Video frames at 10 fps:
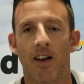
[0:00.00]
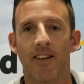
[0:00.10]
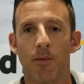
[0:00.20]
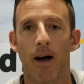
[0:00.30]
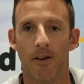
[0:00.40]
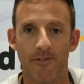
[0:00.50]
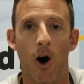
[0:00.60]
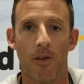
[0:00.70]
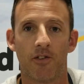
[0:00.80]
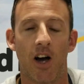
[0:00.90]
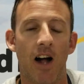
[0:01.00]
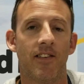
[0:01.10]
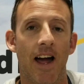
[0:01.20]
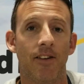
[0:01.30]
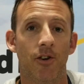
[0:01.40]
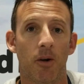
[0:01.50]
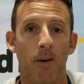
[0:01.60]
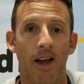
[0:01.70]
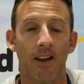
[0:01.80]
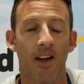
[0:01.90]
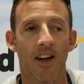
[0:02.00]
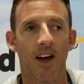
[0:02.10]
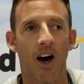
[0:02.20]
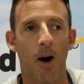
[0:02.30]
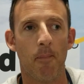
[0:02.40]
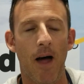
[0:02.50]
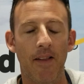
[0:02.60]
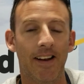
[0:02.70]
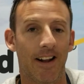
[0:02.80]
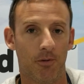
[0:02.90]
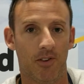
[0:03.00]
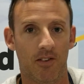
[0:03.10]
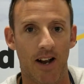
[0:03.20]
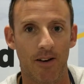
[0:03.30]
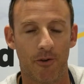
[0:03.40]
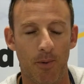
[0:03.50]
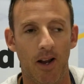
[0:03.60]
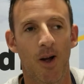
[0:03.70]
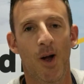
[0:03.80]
That's about the farthest contact you can make. Um, I think that's what's exciting for me.